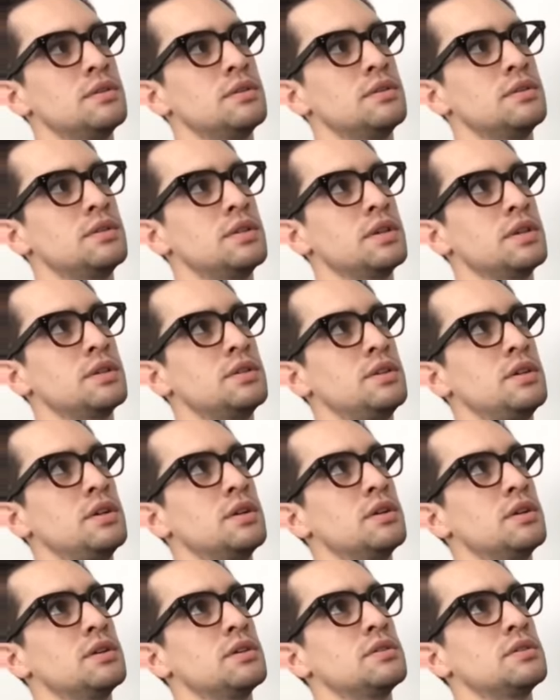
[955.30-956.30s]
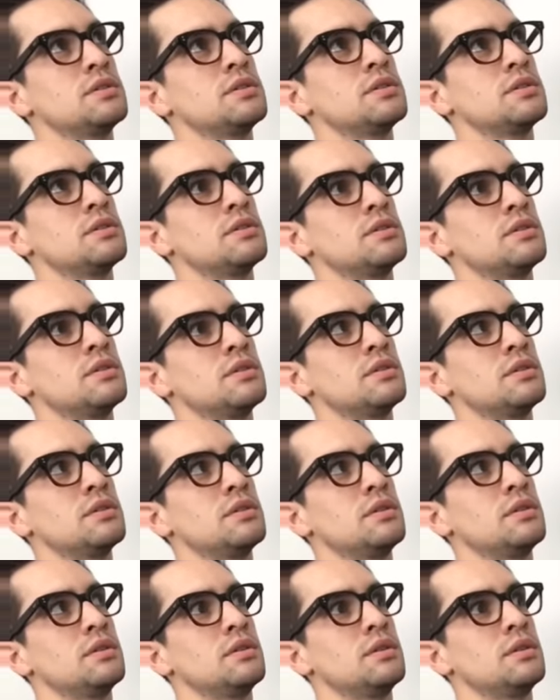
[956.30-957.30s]
six years,
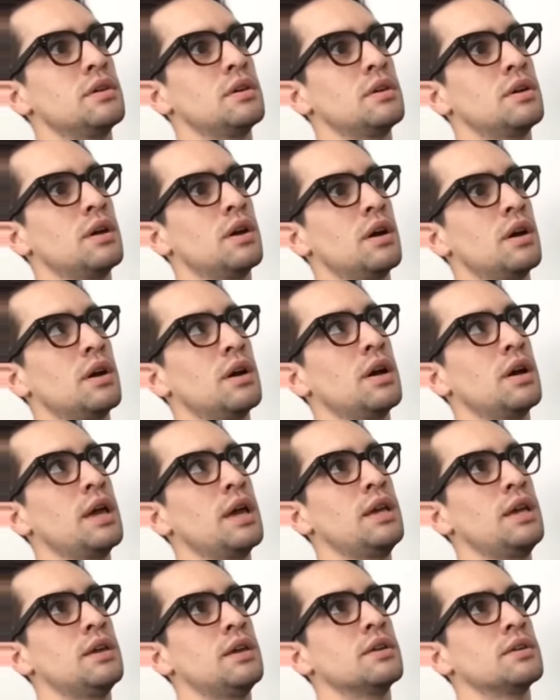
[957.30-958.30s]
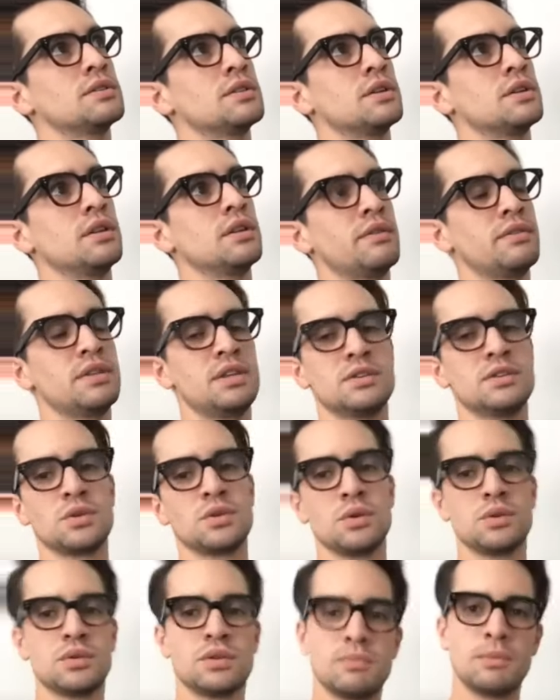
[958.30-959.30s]
uh, eight years and 11 years
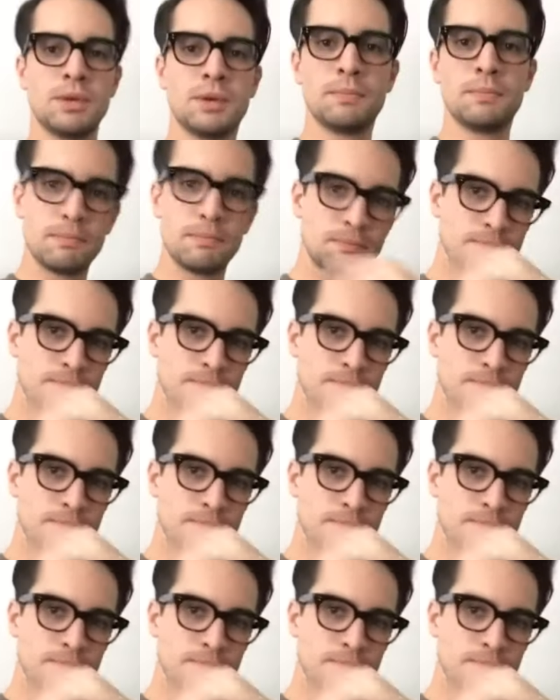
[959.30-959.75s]
older than me.